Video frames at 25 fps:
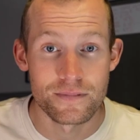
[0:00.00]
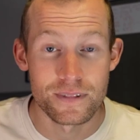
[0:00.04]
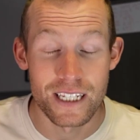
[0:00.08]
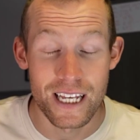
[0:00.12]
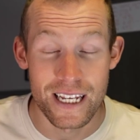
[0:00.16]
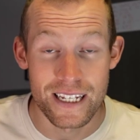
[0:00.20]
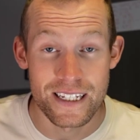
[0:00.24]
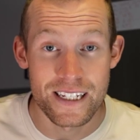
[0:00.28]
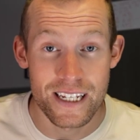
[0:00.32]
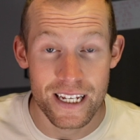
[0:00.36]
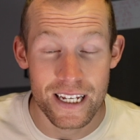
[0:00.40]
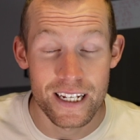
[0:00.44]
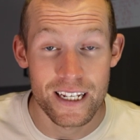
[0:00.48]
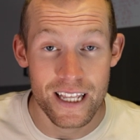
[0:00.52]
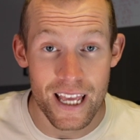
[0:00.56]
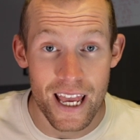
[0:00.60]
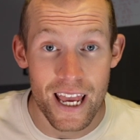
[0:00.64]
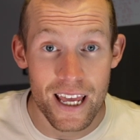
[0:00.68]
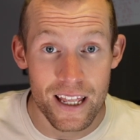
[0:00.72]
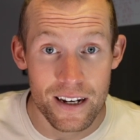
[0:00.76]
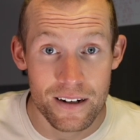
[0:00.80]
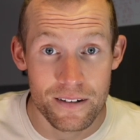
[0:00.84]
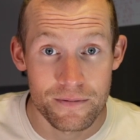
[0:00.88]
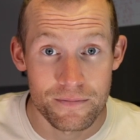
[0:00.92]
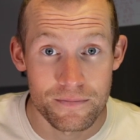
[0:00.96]
Yes, it
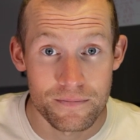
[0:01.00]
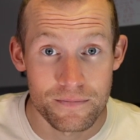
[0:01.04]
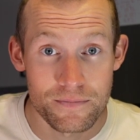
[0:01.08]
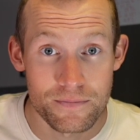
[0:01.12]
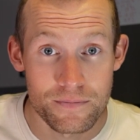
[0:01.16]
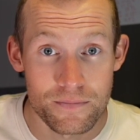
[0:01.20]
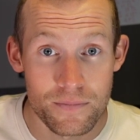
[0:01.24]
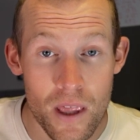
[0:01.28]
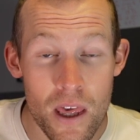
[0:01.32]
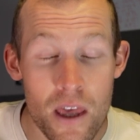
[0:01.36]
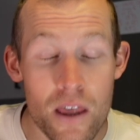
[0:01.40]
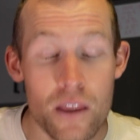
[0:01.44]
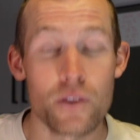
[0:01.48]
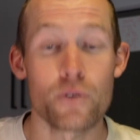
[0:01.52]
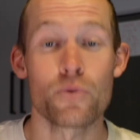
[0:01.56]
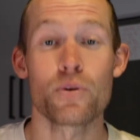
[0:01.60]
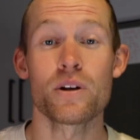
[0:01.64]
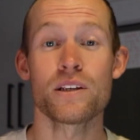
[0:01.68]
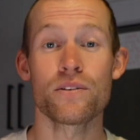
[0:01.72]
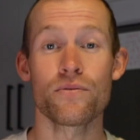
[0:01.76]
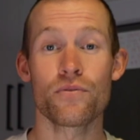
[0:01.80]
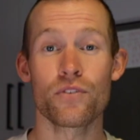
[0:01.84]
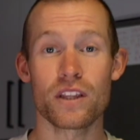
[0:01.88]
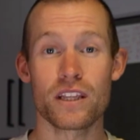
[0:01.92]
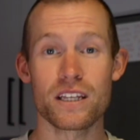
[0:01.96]
can. The
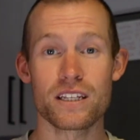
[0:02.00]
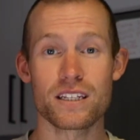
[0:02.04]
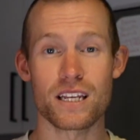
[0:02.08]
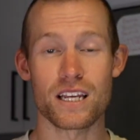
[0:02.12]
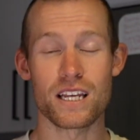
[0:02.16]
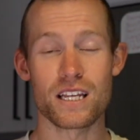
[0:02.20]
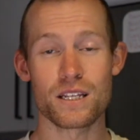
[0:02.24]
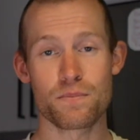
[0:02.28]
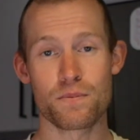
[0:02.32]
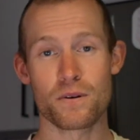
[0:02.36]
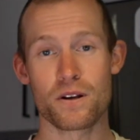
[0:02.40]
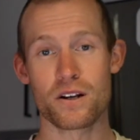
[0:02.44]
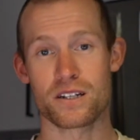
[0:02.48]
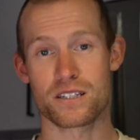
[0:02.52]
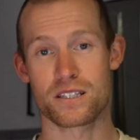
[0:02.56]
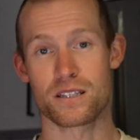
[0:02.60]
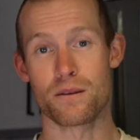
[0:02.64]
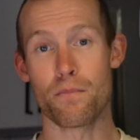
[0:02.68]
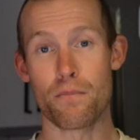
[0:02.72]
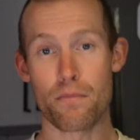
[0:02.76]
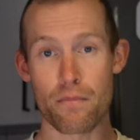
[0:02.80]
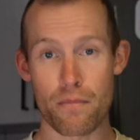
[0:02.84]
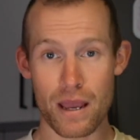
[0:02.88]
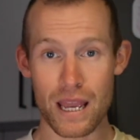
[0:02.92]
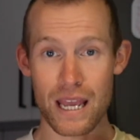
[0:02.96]
reason for this is because the
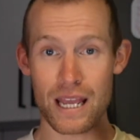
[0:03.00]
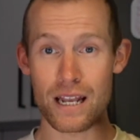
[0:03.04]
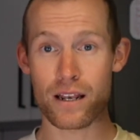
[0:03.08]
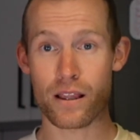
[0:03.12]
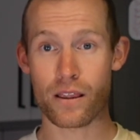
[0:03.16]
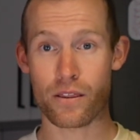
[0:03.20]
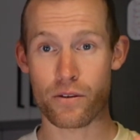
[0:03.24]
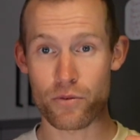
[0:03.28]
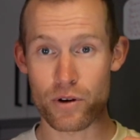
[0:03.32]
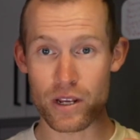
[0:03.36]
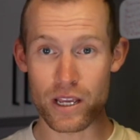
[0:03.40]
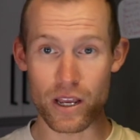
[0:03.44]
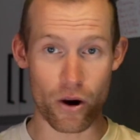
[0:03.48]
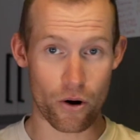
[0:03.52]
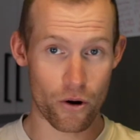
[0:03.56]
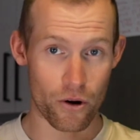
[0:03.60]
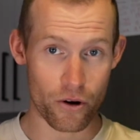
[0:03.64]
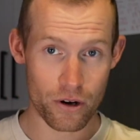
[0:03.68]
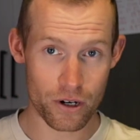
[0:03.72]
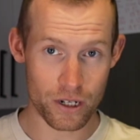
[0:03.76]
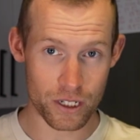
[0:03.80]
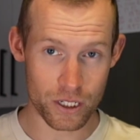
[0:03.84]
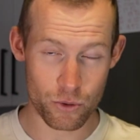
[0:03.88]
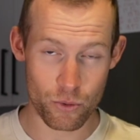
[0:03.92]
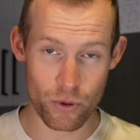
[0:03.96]
main three
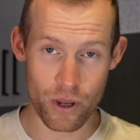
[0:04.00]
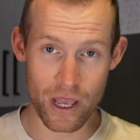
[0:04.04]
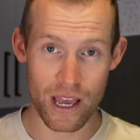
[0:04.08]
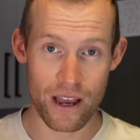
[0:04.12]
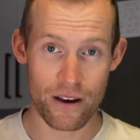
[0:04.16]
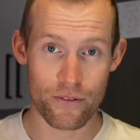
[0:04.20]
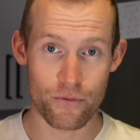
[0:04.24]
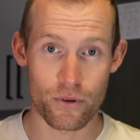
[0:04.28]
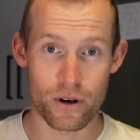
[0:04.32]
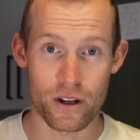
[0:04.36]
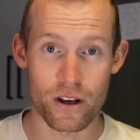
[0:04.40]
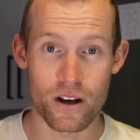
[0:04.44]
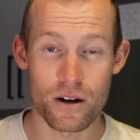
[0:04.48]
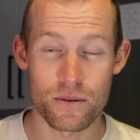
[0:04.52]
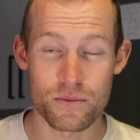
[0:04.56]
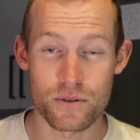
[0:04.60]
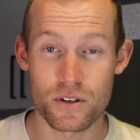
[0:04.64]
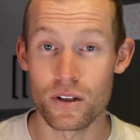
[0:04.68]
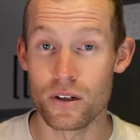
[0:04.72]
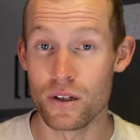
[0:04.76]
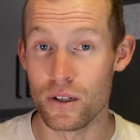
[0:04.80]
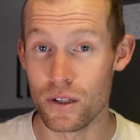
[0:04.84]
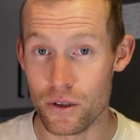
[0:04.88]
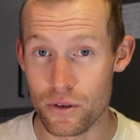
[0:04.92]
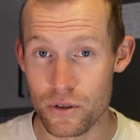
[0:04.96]
hurdles we have when it comes
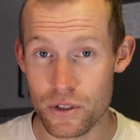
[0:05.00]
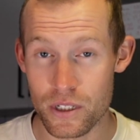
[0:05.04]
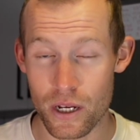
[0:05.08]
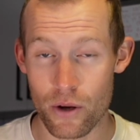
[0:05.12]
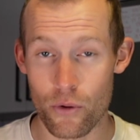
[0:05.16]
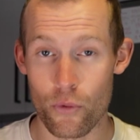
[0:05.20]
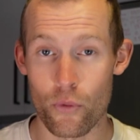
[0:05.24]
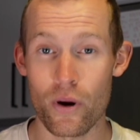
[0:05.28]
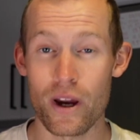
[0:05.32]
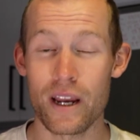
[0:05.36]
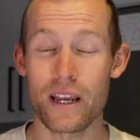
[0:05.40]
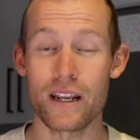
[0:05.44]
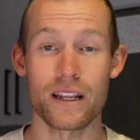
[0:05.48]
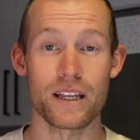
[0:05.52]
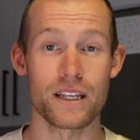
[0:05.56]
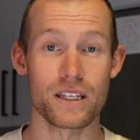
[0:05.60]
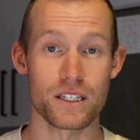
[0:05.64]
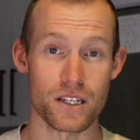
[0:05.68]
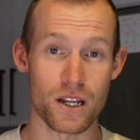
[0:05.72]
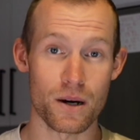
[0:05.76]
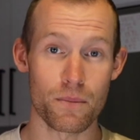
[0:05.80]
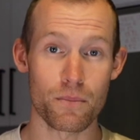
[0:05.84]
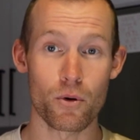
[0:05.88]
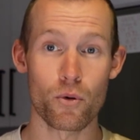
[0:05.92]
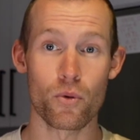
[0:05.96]
to losing weight is,
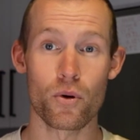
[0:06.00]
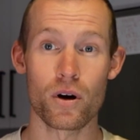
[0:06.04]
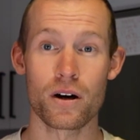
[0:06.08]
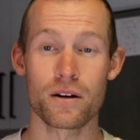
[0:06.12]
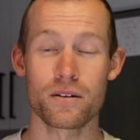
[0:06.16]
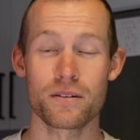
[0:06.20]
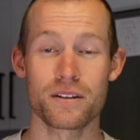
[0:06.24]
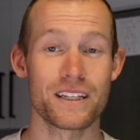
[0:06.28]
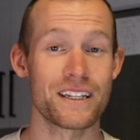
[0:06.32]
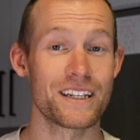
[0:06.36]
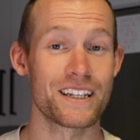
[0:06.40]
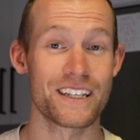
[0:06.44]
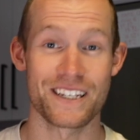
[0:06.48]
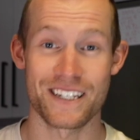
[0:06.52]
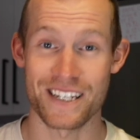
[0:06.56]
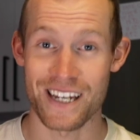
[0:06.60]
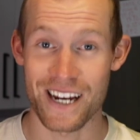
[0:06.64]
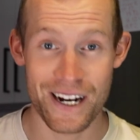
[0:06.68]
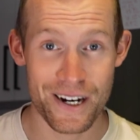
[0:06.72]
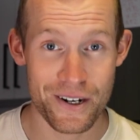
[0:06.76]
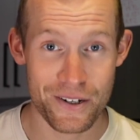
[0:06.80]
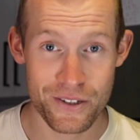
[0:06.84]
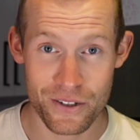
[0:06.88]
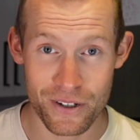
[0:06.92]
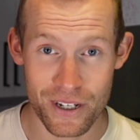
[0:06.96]
number one, the
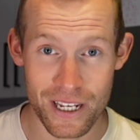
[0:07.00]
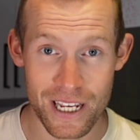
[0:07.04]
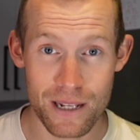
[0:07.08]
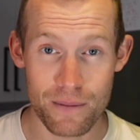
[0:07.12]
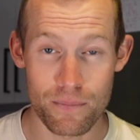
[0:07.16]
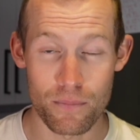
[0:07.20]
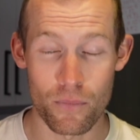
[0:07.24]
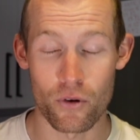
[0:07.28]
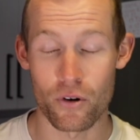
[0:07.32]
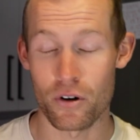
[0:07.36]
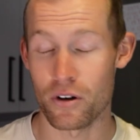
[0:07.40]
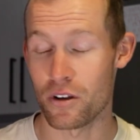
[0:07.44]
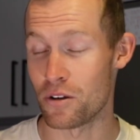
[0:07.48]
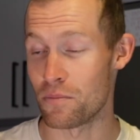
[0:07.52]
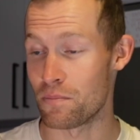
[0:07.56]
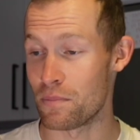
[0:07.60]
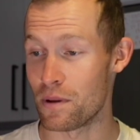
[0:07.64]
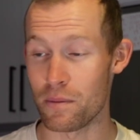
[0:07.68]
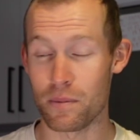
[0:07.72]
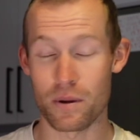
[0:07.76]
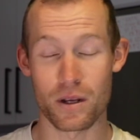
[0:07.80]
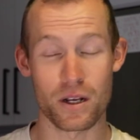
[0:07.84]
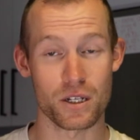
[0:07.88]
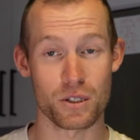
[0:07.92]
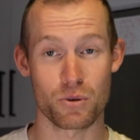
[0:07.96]
desire to eat more. Could
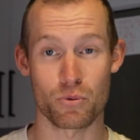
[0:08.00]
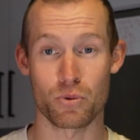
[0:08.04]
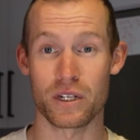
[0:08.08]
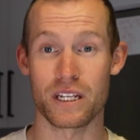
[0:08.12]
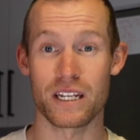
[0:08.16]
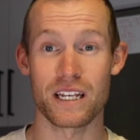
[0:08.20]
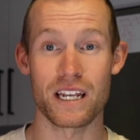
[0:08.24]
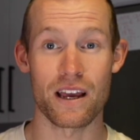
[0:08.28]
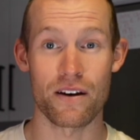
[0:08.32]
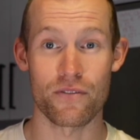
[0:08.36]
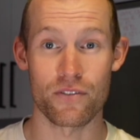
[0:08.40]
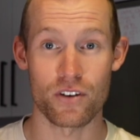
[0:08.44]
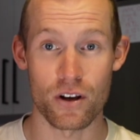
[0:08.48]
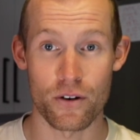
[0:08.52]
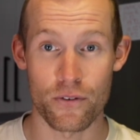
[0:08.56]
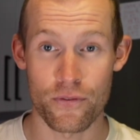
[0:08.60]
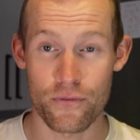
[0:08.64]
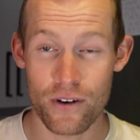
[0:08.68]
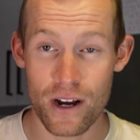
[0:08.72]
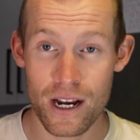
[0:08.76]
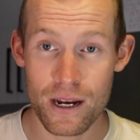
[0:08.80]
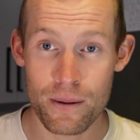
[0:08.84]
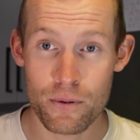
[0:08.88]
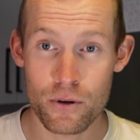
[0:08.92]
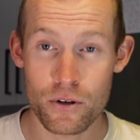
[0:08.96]
be because we didn't have enough
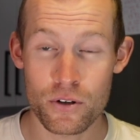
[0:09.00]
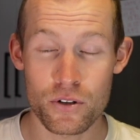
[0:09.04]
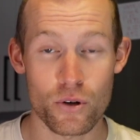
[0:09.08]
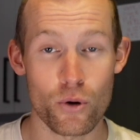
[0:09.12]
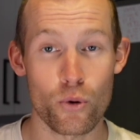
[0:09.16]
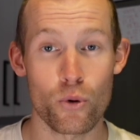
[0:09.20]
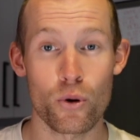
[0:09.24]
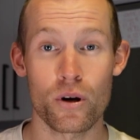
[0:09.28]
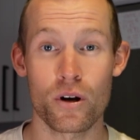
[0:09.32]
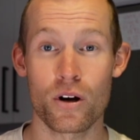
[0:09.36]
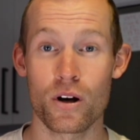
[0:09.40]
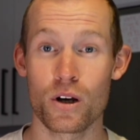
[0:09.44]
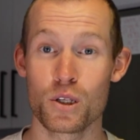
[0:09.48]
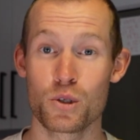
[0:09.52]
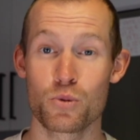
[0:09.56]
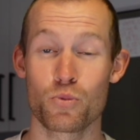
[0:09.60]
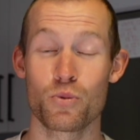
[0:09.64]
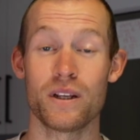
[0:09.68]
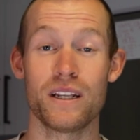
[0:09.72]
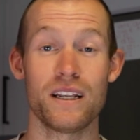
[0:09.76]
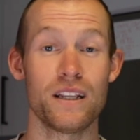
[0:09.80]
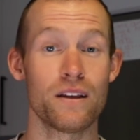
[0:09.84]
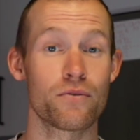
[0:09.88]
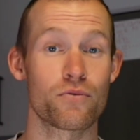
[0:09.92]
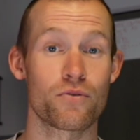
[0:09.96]
fibers or because
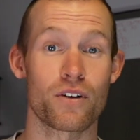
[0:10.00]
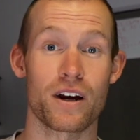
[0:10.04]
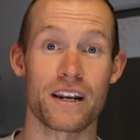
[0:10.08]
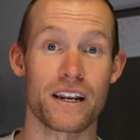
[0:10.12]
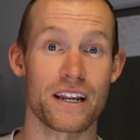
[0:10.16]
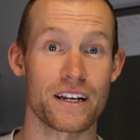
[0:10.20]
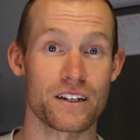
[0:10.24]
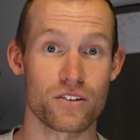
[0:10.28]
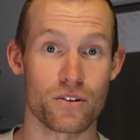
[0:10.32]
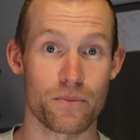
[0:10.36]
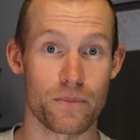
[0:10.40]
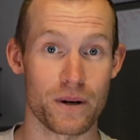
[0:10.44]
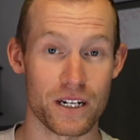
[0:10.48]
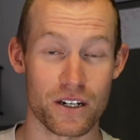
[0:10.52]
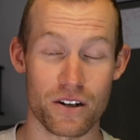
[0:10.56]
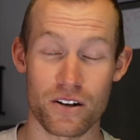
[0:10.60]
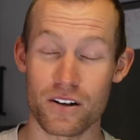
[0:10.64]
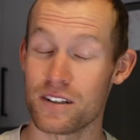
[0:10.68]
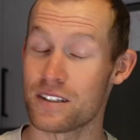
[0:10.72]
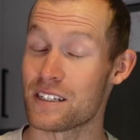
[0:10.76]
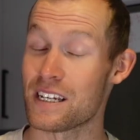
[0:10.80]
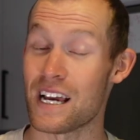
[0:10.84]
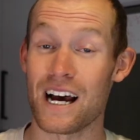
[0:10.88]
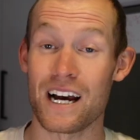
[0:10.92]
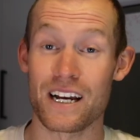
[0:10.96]
we live right next to
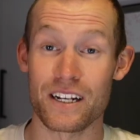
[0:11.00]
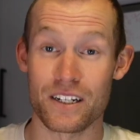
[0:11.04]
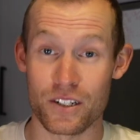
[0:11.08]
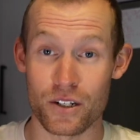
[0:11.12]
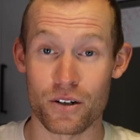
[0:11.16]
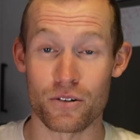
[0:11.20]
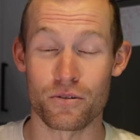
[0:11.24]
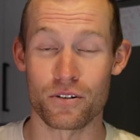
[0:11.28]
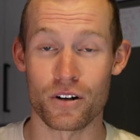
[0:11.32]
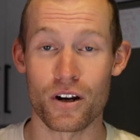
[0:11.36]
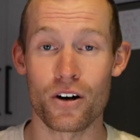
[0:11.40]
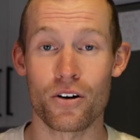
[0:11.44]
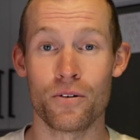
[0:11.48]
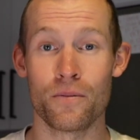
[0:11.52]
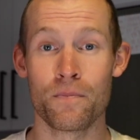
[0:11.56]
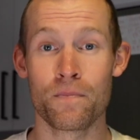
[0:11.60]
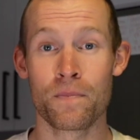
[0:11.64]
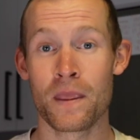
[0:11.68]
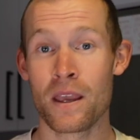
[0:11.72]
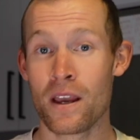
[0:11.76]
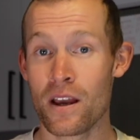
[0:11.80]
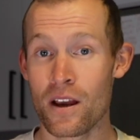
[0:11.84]
McDonald's, I don't know.